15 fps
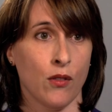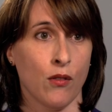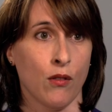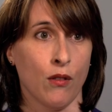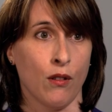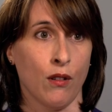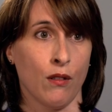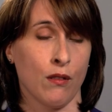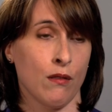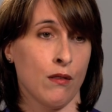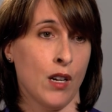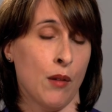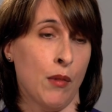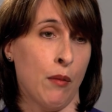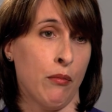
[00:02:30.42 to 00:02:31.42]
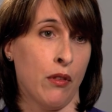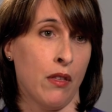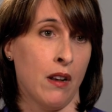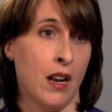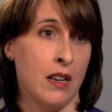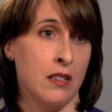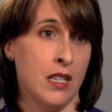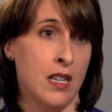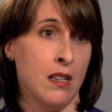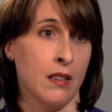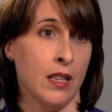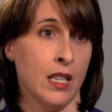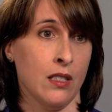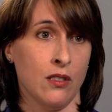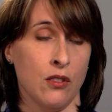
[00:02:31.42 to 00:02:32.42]
or come up with an
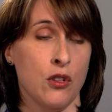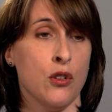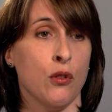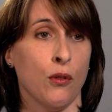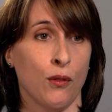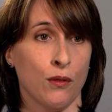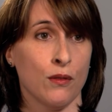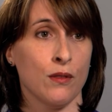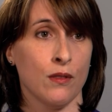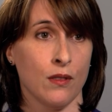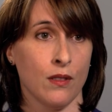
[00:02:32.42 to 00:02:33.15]
idea that's new